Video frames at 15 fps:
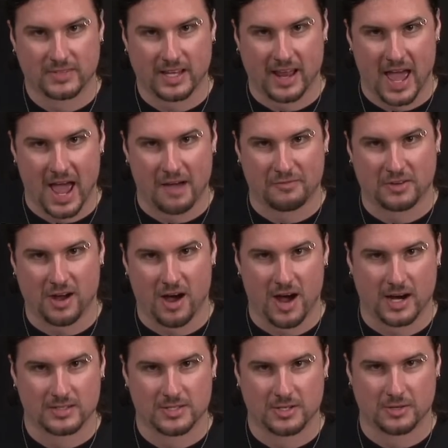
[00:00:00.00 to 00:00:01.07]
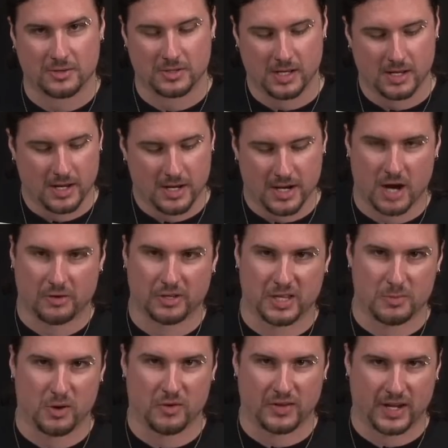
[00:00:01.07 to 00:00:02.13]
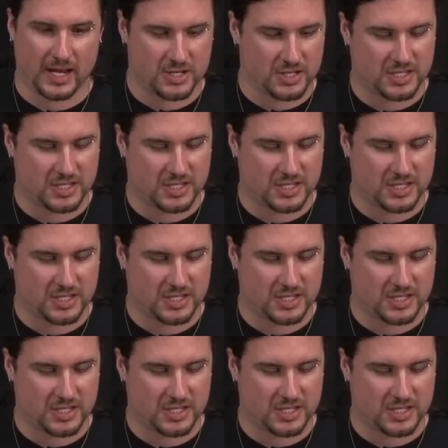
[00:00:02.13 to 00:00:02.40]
kind of half cocked, so you're not really moving it.